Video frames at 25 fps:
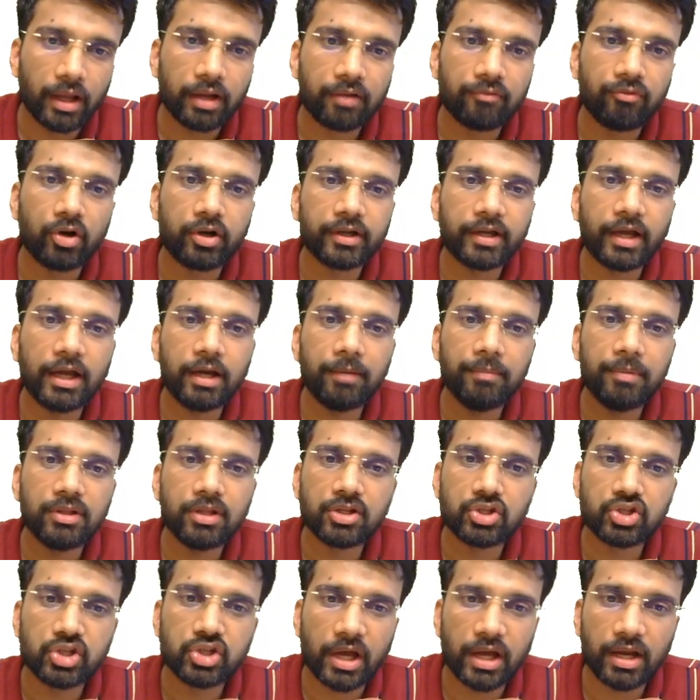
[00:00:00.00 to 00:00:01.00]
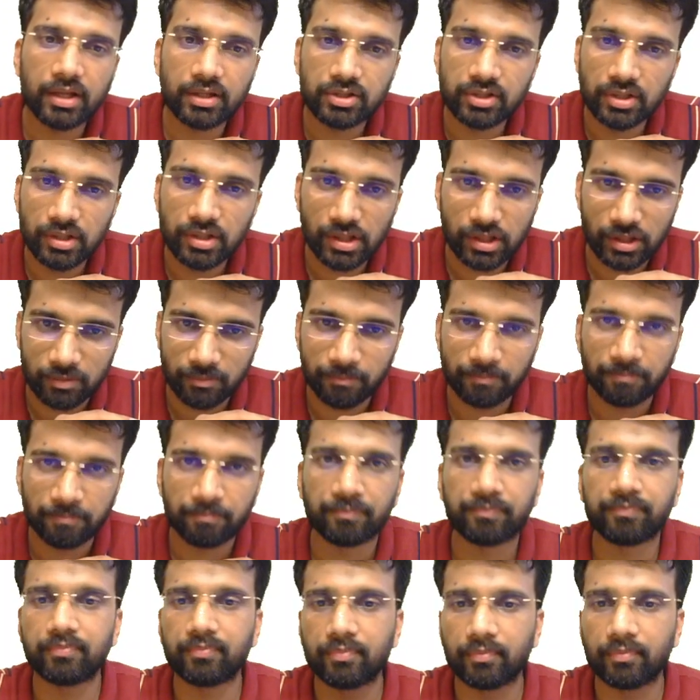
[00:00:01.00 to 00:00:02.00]
like what can be the challenges.
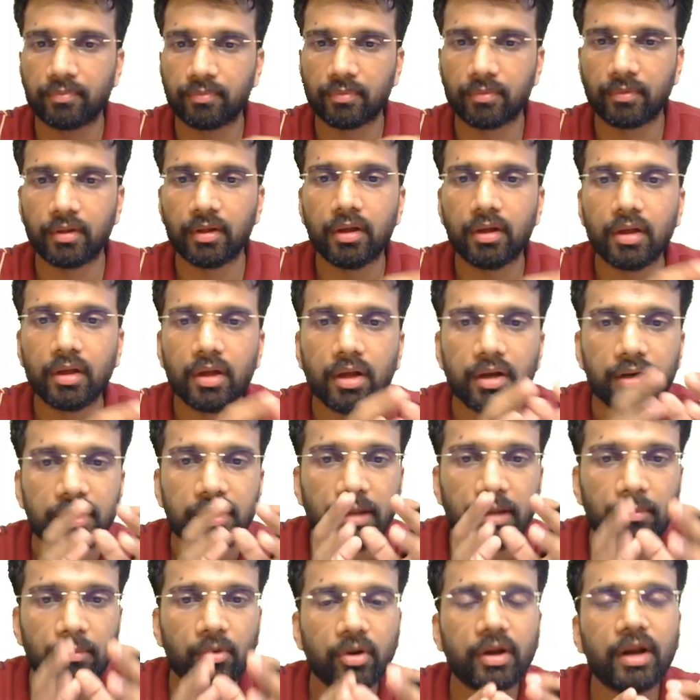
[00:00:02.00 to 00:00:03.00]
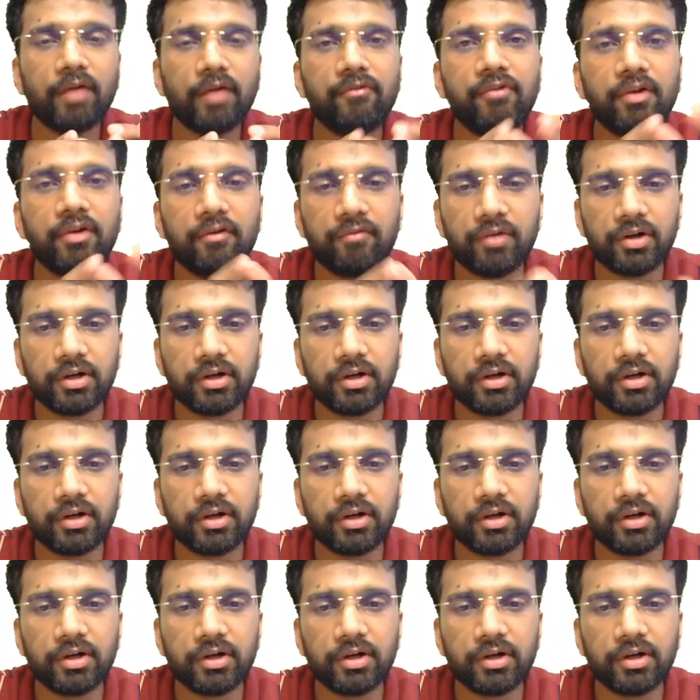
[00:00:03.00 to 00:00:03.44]
Demographic